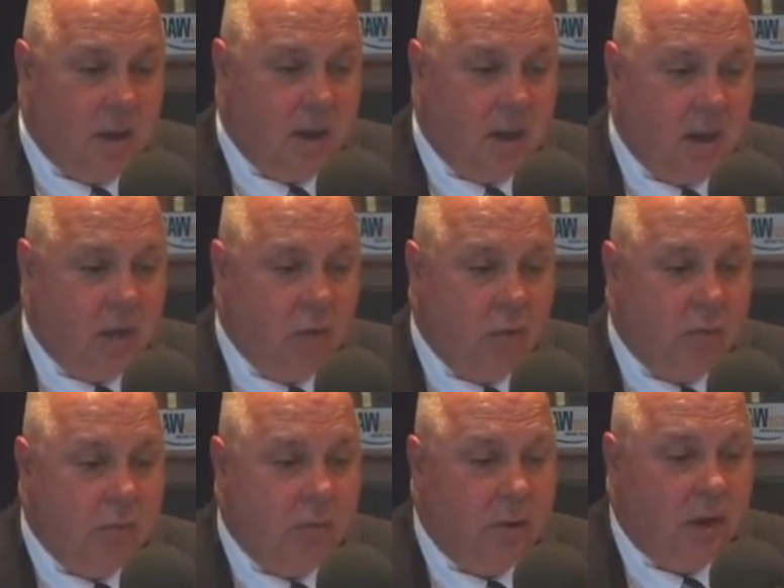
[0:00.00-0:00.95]
uh,
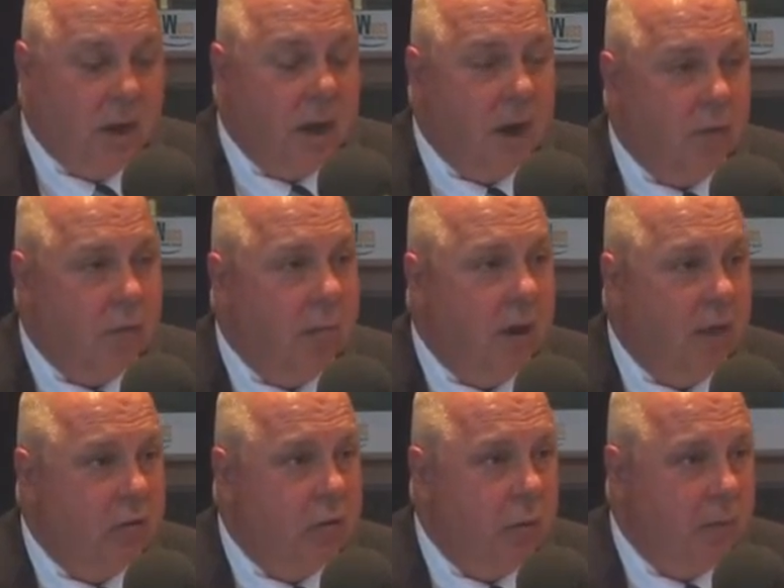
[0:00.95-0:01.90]
look, you can't
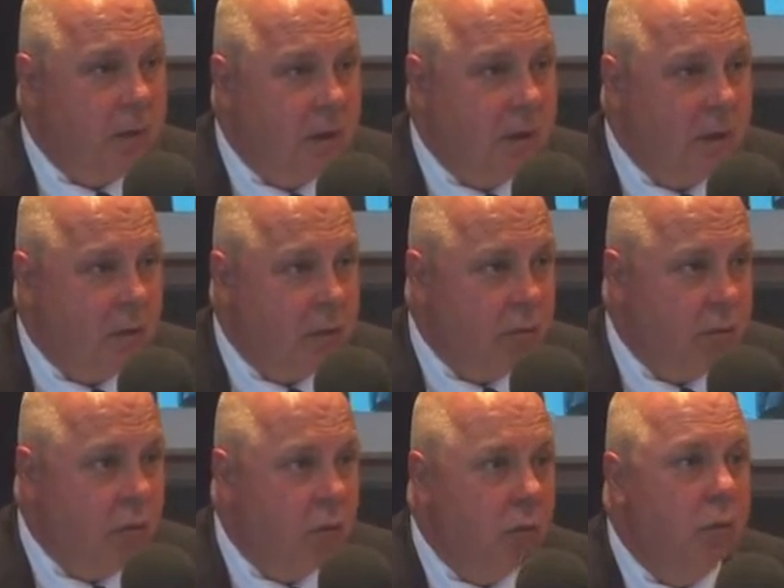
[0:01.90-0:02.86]
replace common sense with
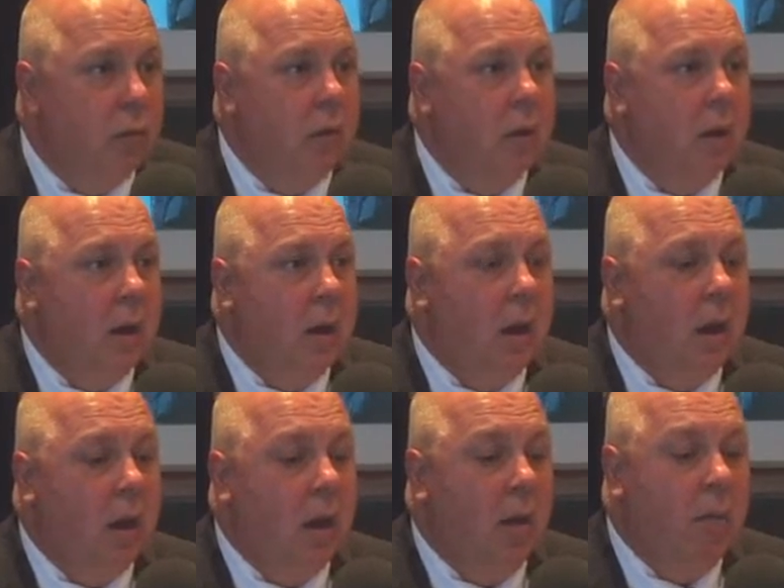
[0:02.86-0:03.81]
rules.
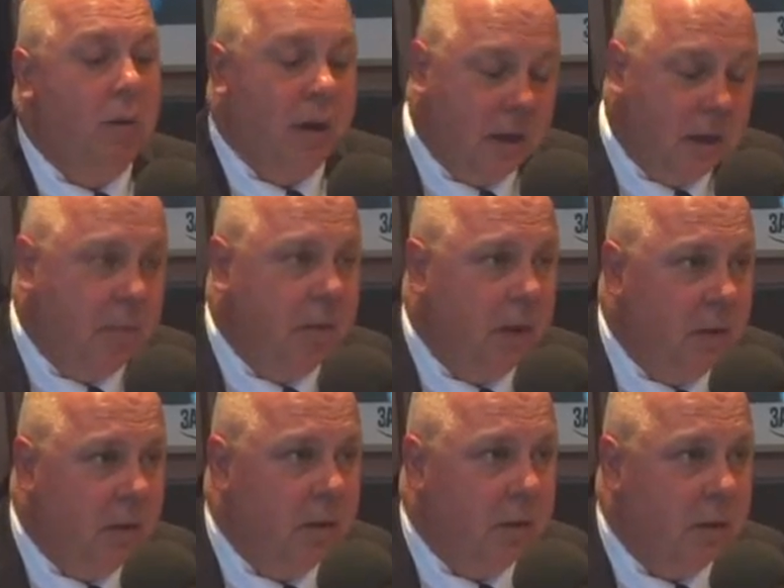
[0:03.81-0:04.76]
Uh, but it
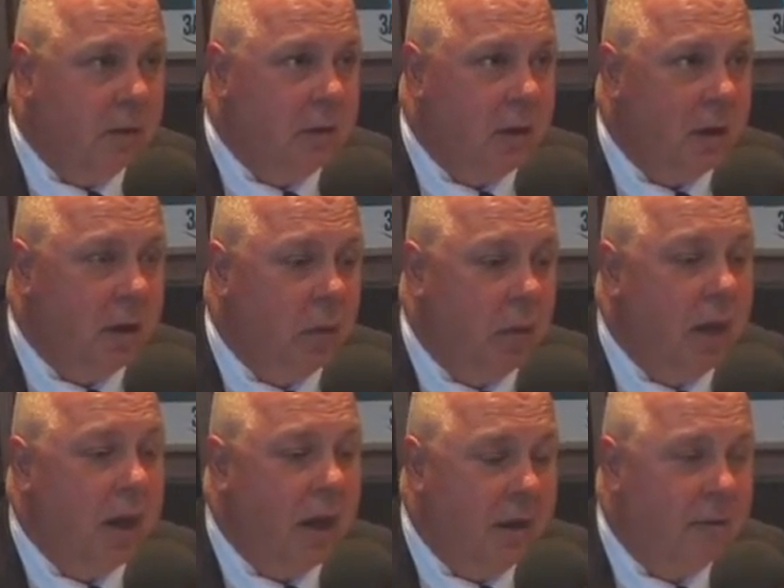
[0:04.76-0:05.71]
appears that uh,
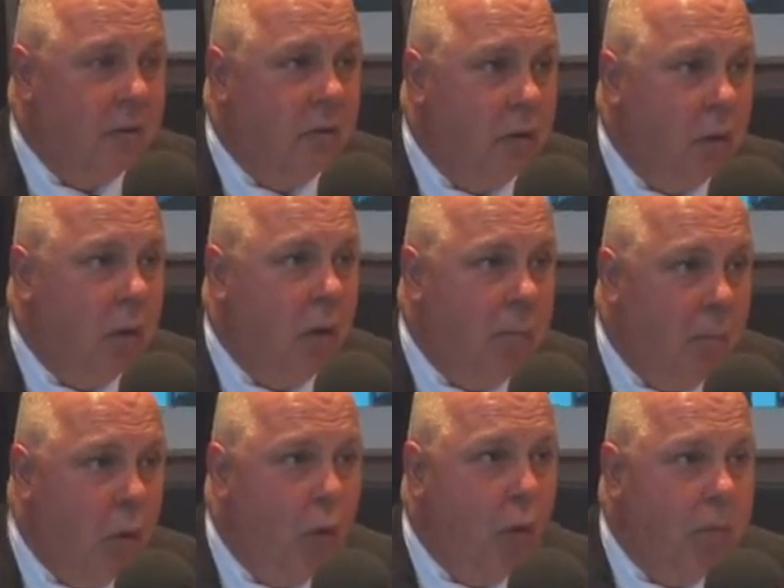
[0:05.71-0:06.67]
we're going to have to do a
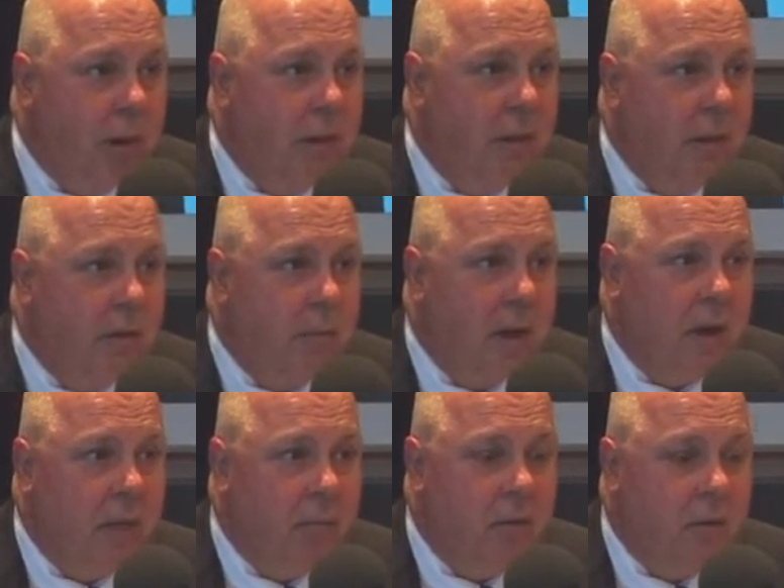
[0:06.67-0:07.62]
lot more in this
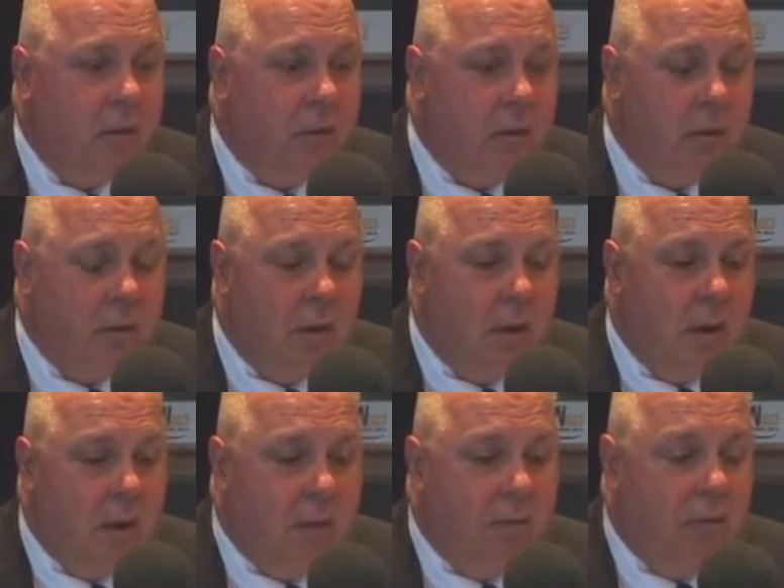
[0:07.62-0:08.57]
space because,
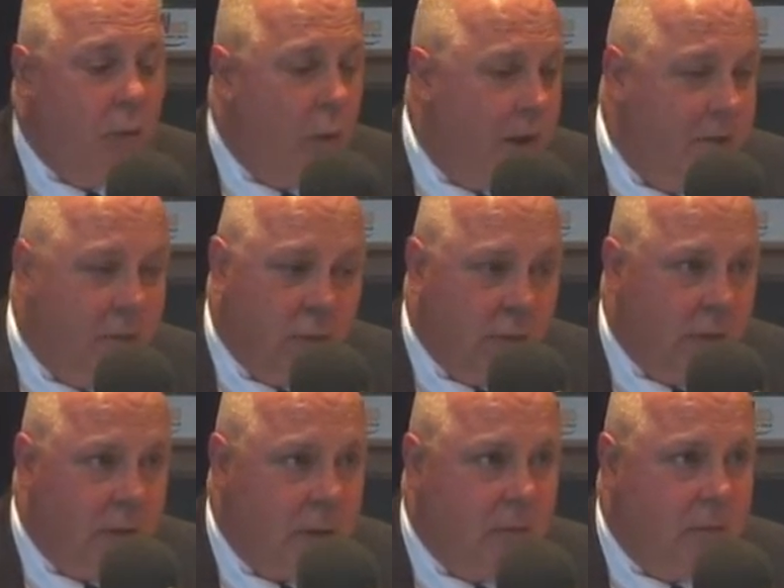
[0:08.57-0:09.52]
for whatever
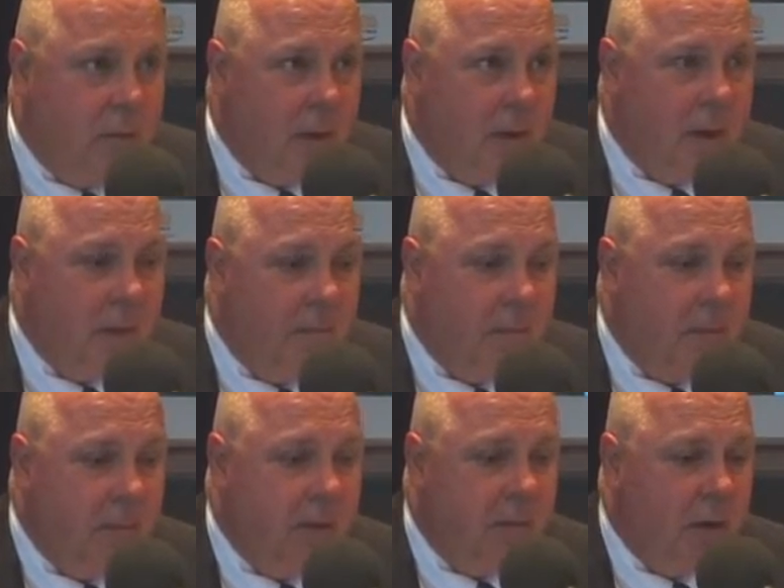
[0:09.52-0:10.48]
reason, um,
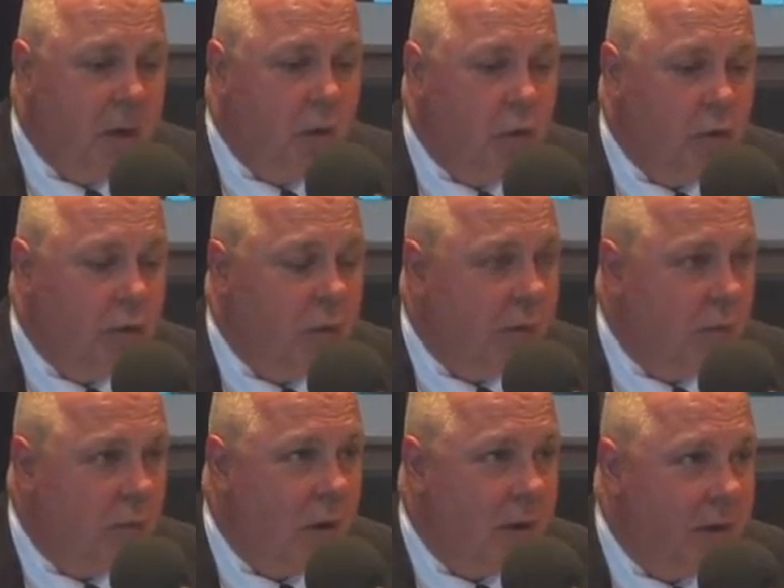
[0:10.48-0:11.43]
people are not doing
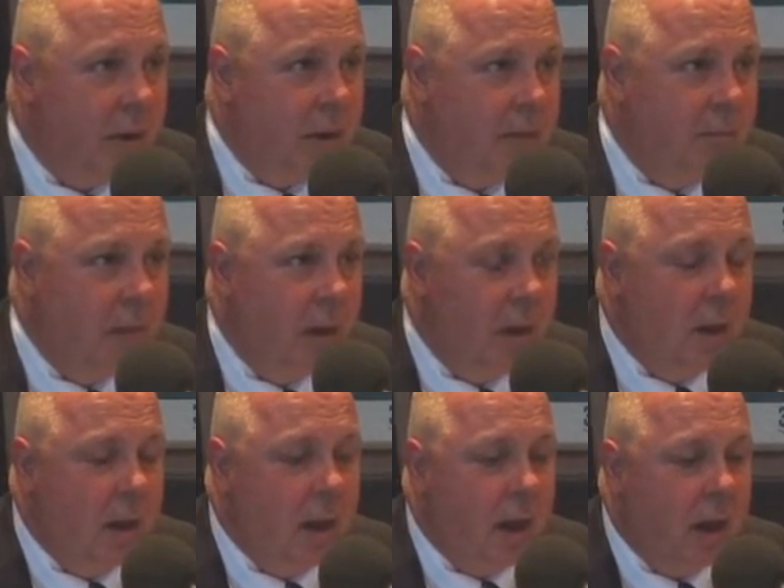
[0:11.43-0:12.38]
the right thing.
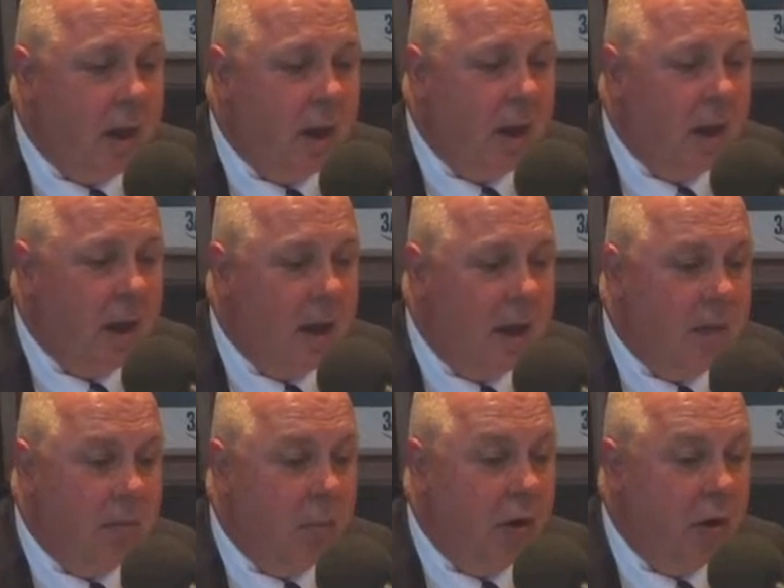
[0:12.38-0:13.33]
Uh,
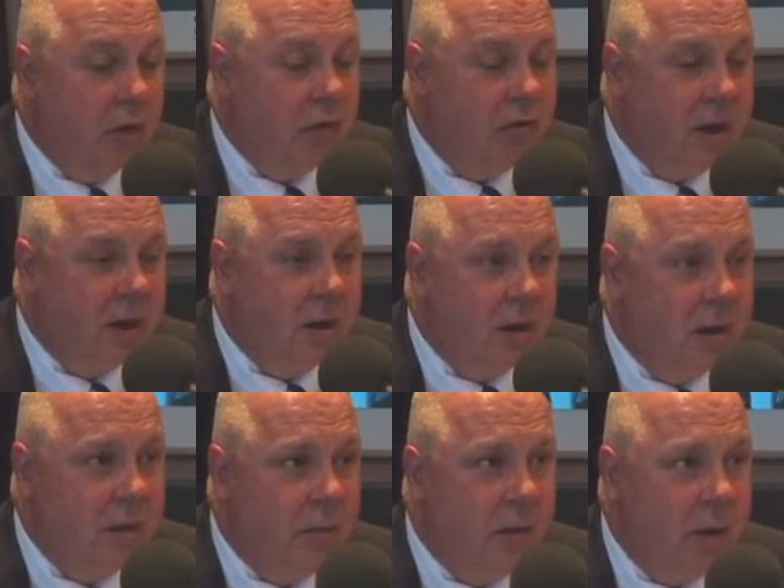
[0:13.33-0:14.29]
uh, it might not
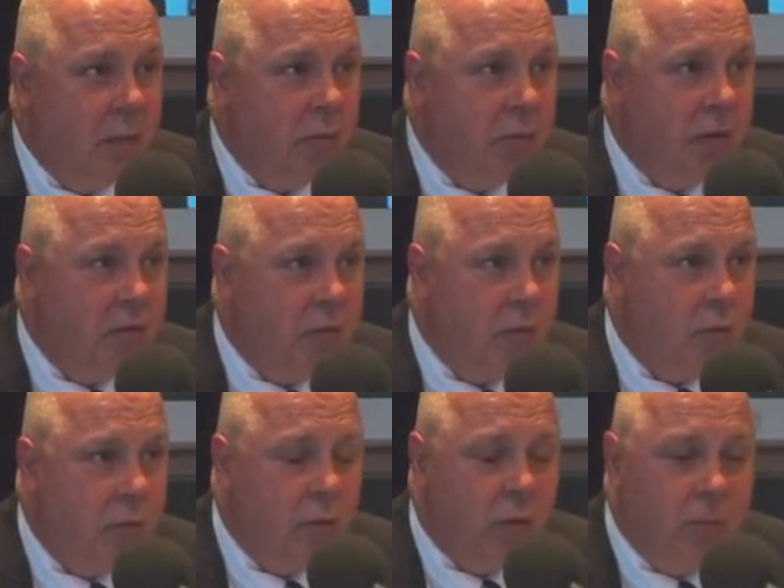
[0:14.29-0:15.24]
technically be a breach of the
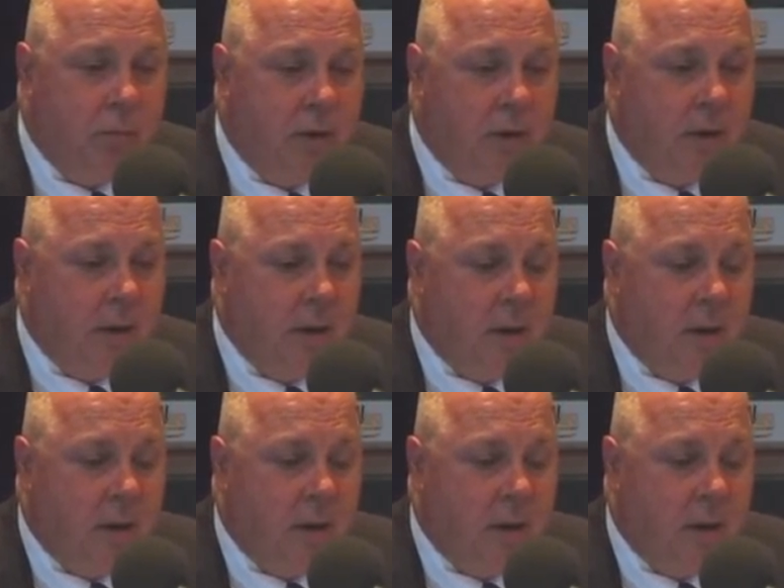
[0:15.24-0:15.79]
rules, but